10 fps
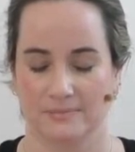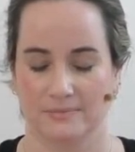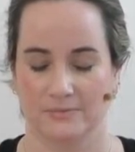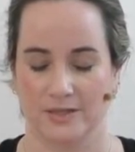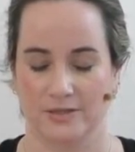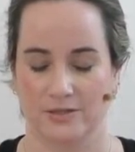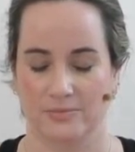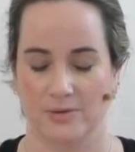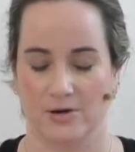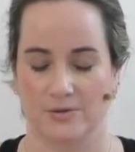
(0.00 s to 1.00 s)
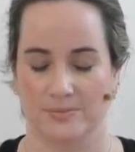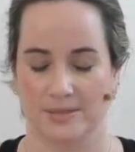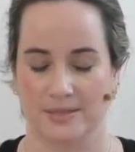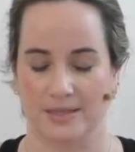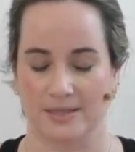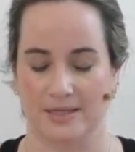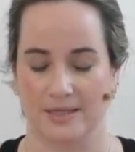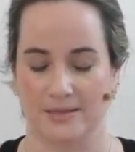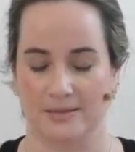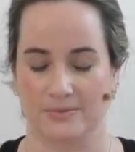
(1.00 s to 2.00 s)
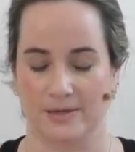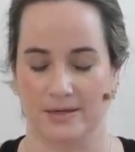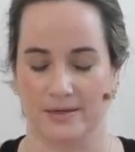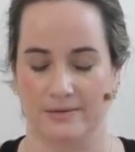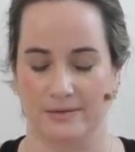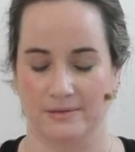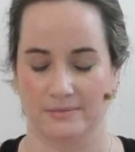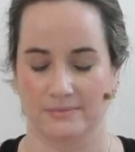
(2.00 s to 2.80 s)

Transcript: and rest your palms lightly against one another.